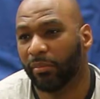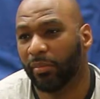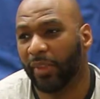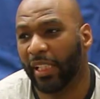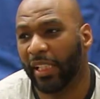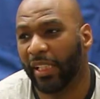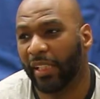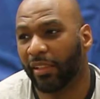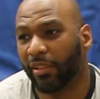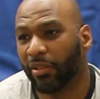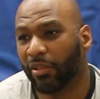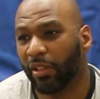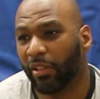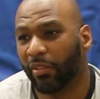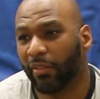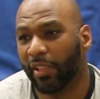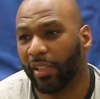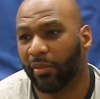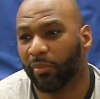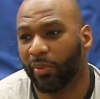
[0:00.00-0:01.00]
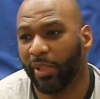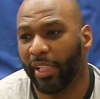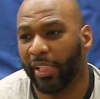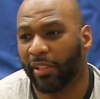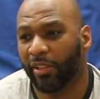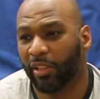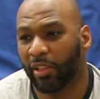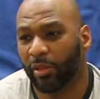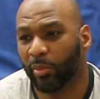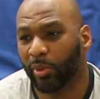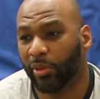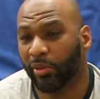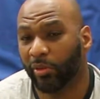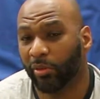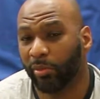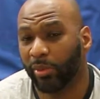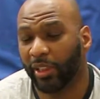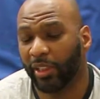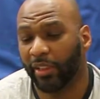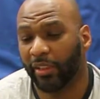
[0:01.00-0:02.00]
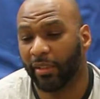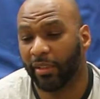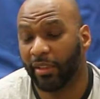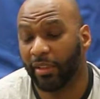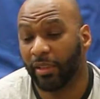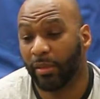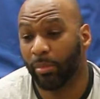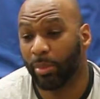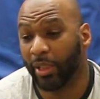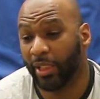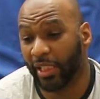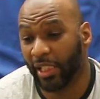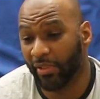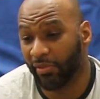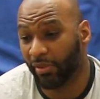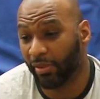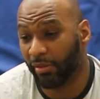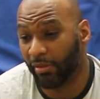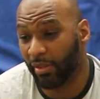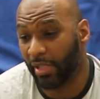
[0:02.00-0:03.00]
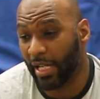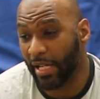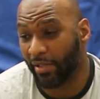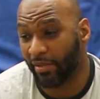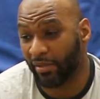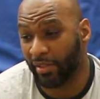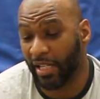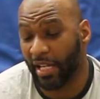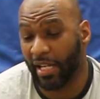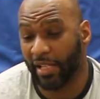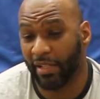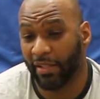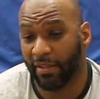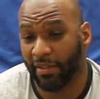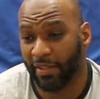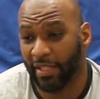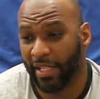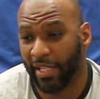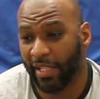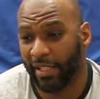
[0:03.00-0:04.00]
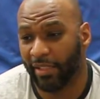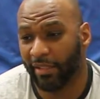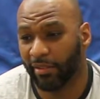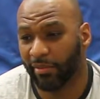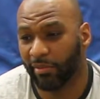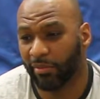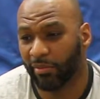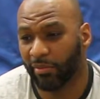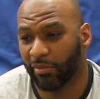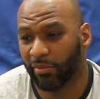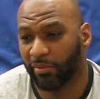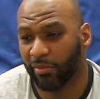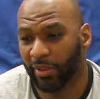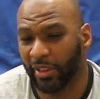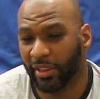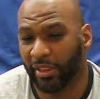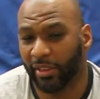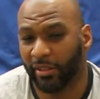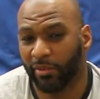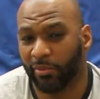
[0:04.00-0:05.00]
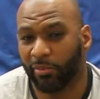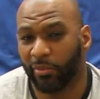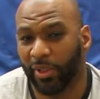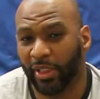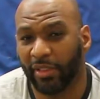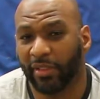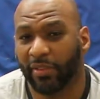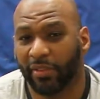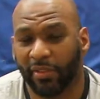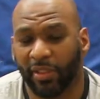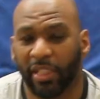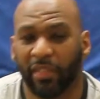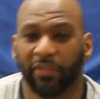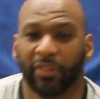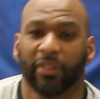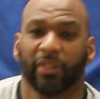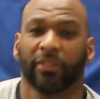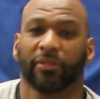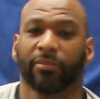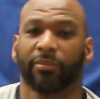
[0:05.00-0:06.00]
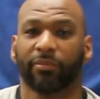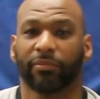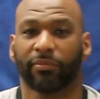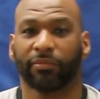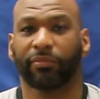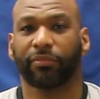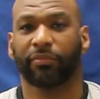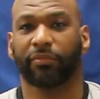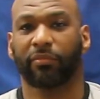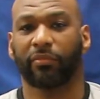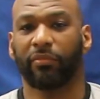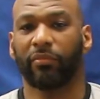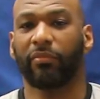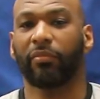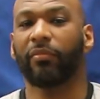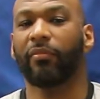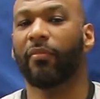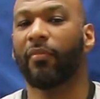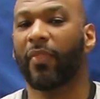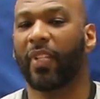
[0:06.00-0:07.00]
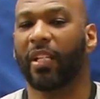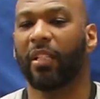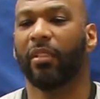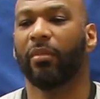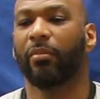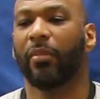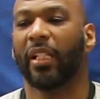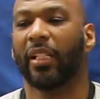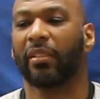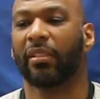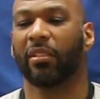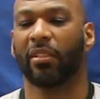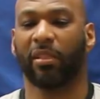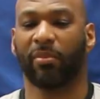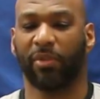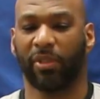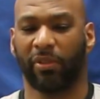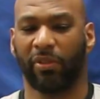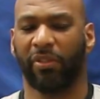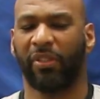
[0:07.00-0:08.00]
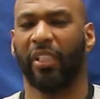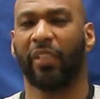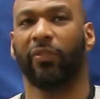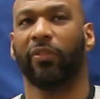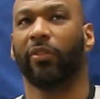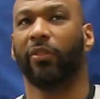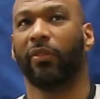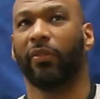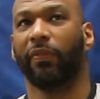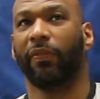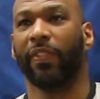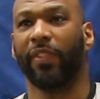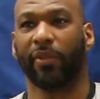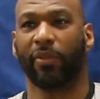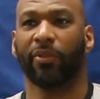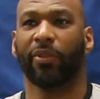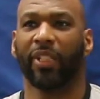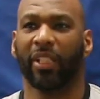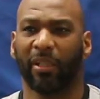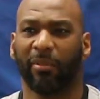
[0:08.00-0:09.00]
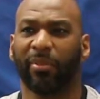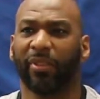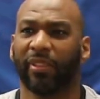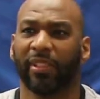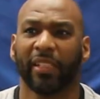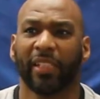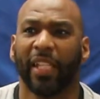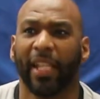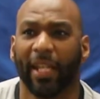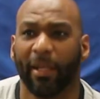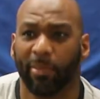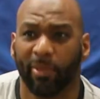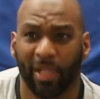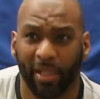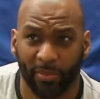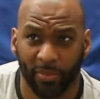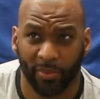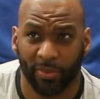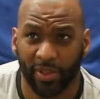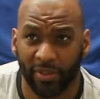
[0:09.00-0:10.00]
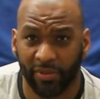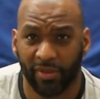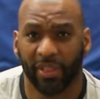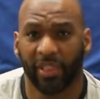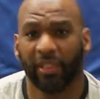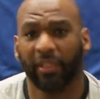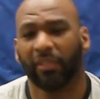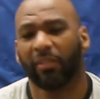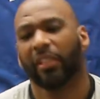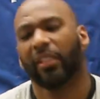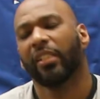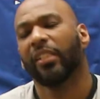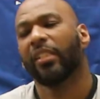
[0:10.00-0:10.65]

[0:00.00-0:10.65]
And that weighed on him a little bit. But even outside of that, what we discovered, I took him to several physical therapists. He had problems with his knees.